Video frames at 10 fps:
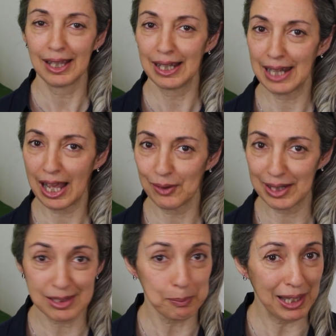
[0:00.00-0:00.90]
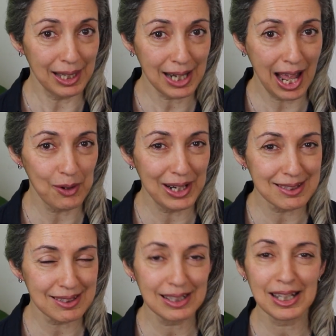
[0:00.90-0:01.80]
Now let's begin our
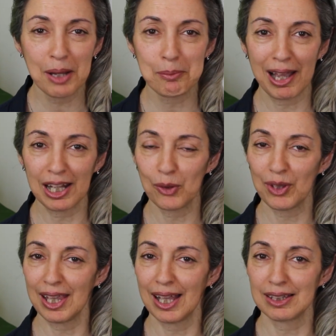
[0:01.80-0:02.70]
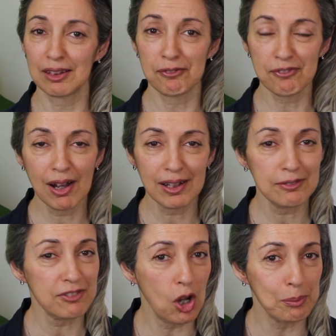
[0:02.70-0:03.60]
lesson by looking at the
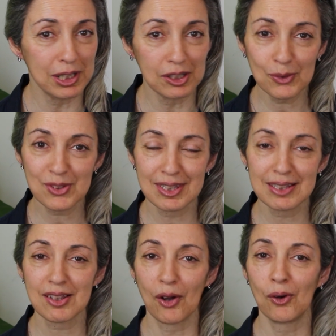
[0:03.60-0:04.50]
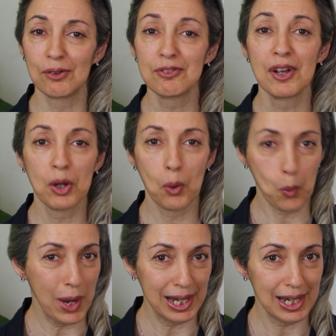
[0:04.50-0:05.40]
5 common uses of
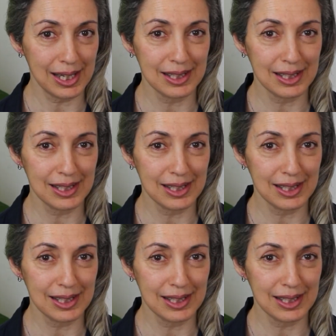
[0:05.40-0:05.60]
will.